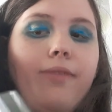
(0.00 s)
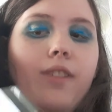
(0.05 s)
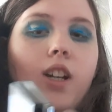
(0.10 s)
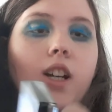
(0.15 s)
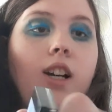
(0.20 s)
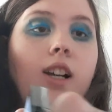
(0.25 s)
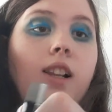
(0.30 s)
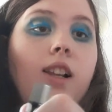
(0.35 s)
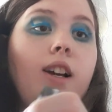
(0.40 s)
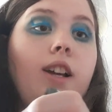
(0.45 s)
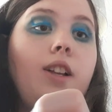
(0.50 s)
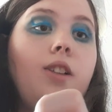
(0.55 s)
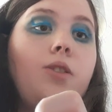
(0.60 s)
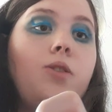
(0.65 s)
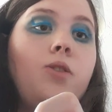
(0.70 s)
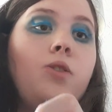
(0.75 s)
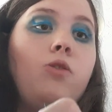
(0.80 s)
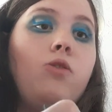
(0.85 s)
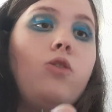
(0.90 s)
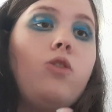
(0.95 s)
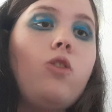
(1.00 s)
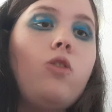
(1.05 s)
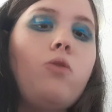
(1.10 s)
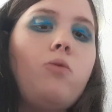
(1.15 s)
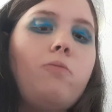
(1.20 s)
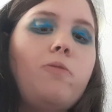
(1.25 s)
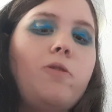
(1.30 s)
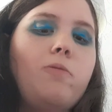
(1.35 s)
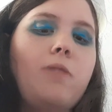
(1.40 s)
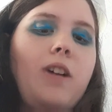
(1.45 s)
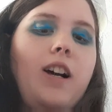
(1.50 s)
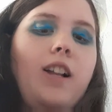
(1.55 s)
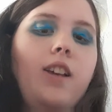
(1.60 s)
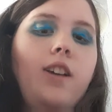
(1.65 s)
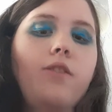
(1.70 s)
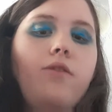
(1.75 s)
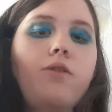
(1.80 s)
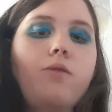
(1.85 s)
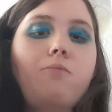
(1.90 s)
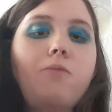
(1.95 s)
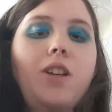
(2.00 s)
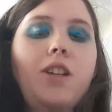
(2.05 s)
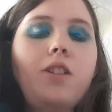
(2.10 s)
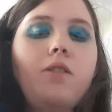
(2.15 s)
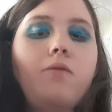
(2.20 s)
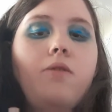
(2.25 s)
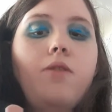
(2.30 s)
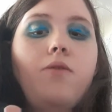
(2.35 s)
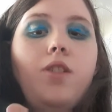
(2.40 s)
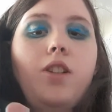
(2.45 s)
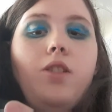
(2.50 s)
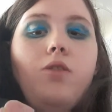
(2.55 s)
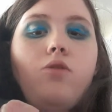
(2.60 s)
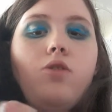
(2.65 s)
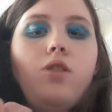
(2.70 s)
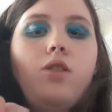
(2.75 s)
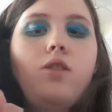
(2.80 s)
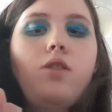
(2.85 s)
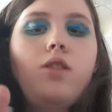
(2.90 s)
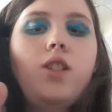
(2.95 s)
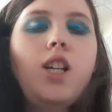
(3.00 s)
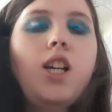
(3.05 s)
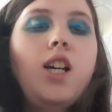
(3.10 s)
Highlight and Sculpt palette from Make It Revolution.